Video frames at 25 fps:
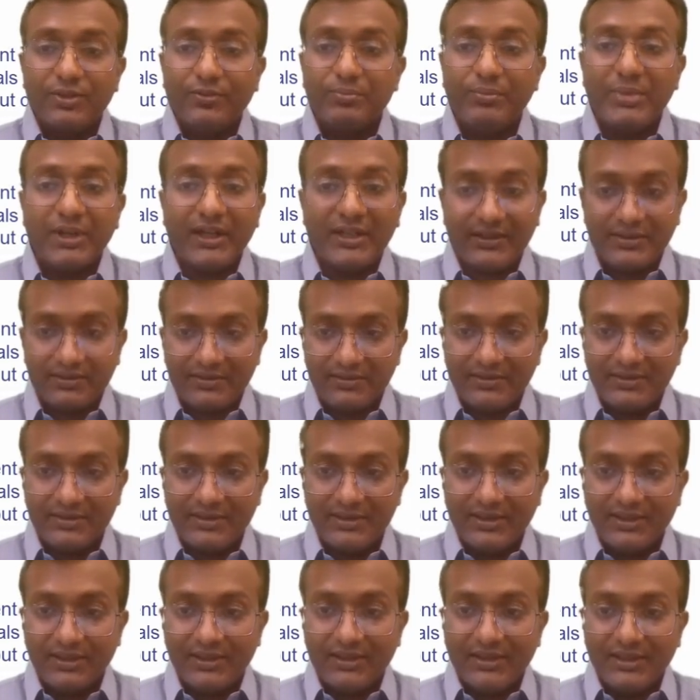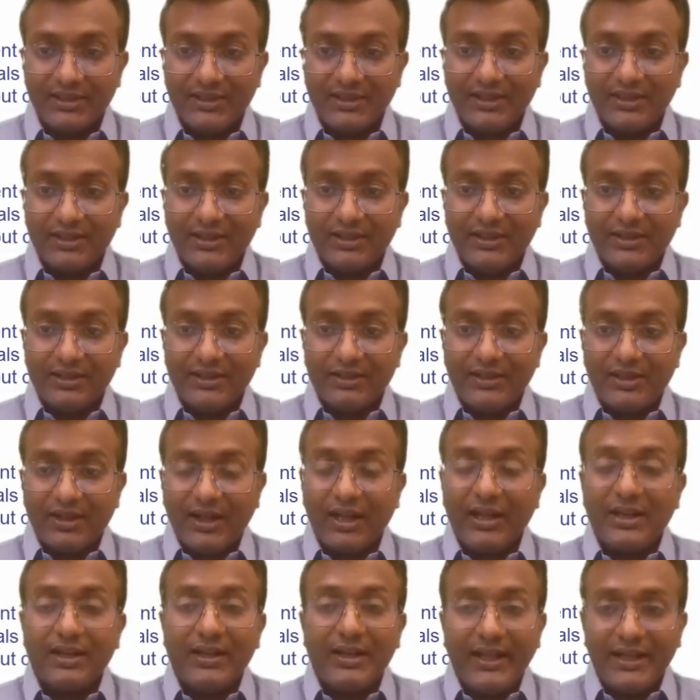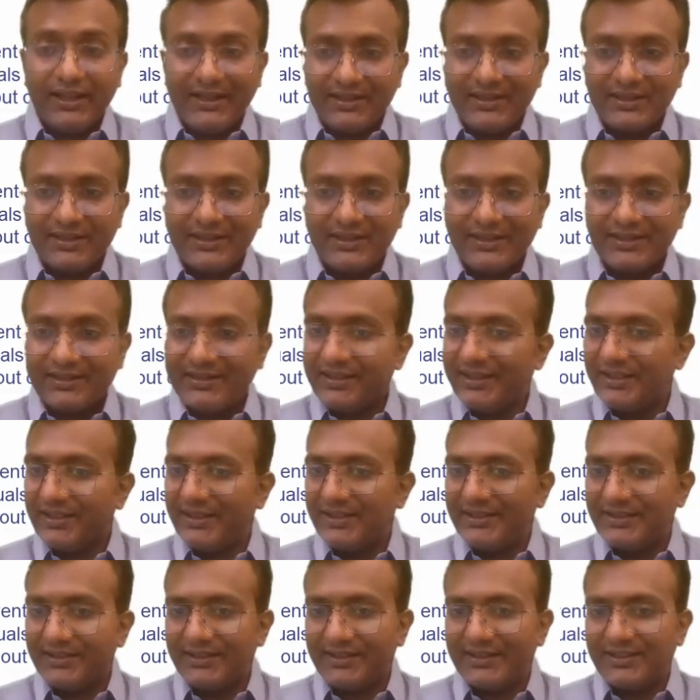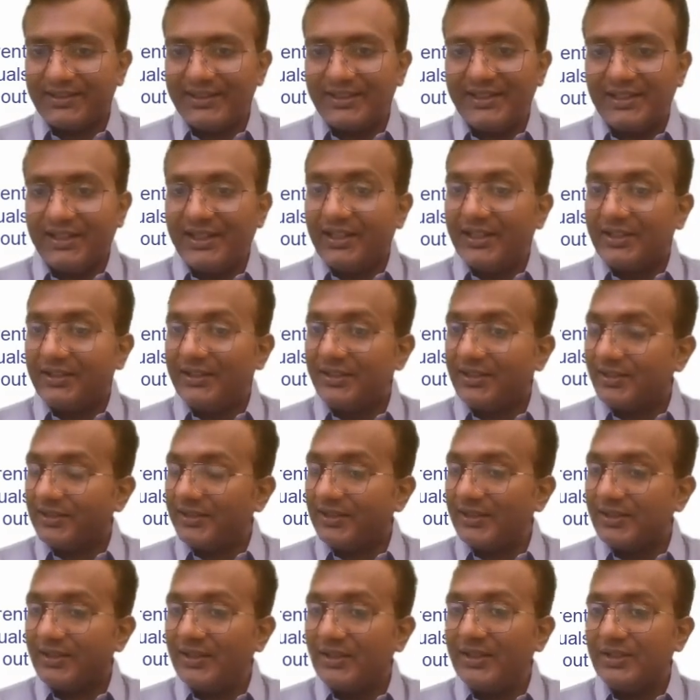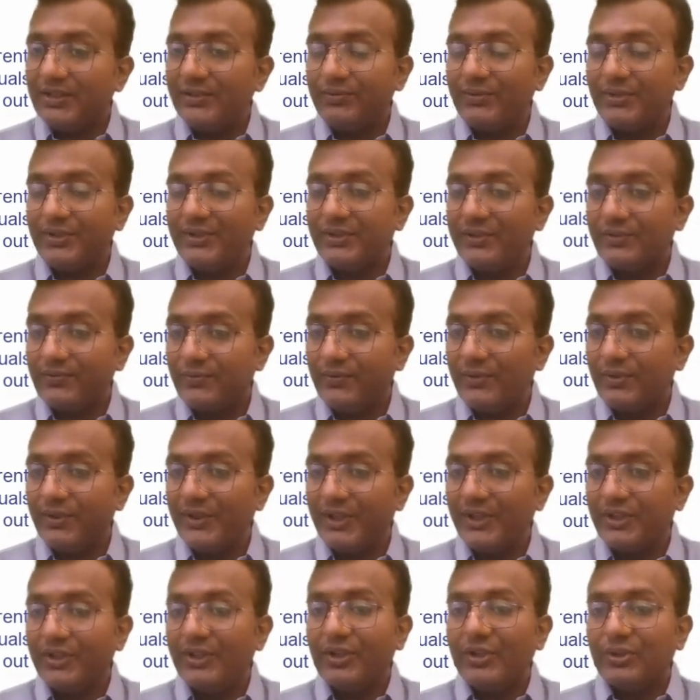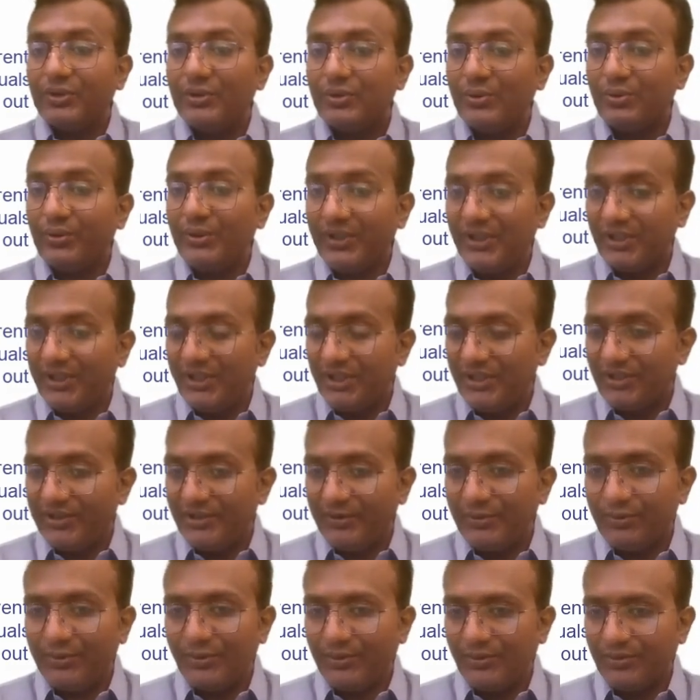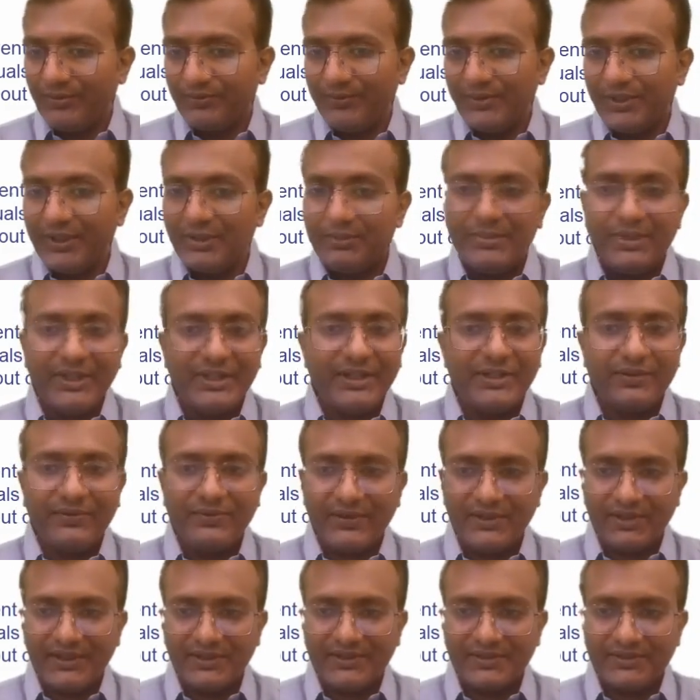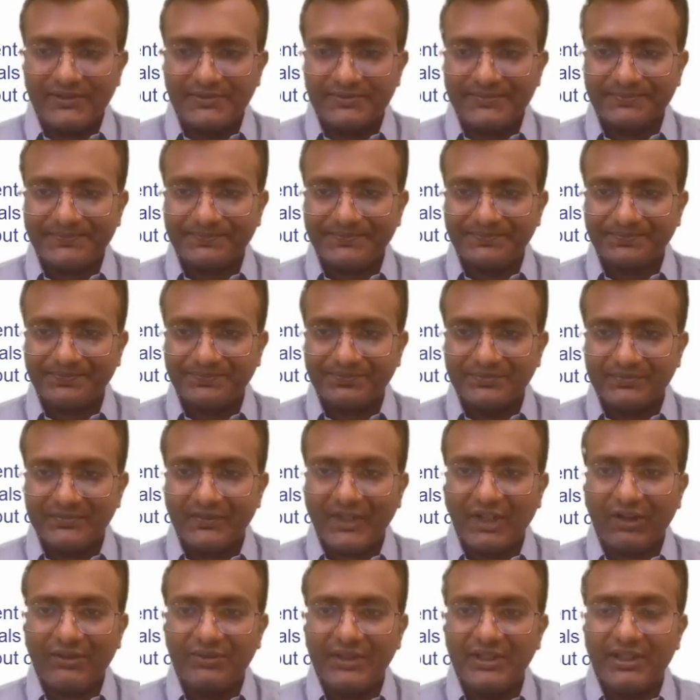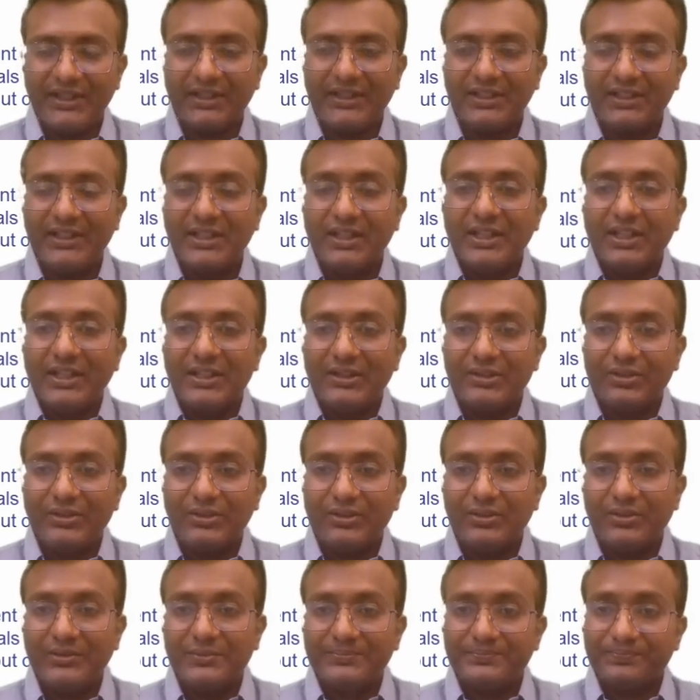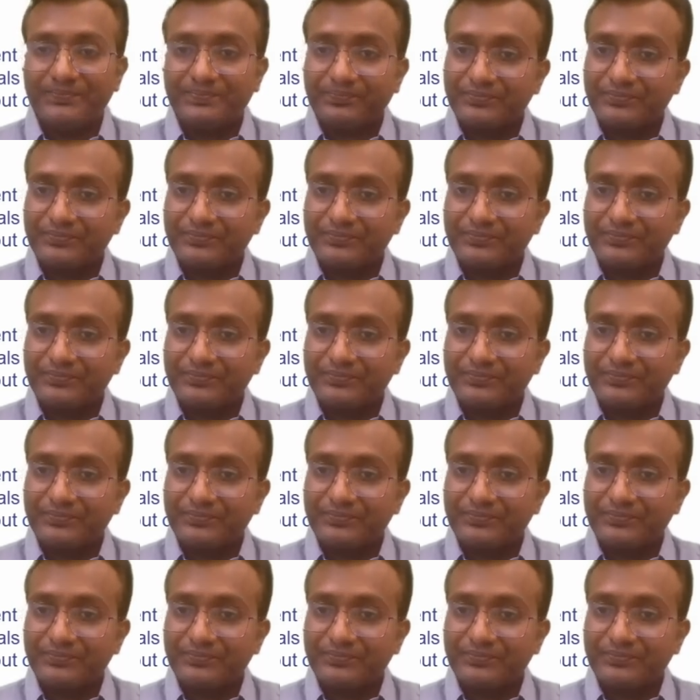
But unlike the series circuit, the current which is flowing through each load will be different. Now here, so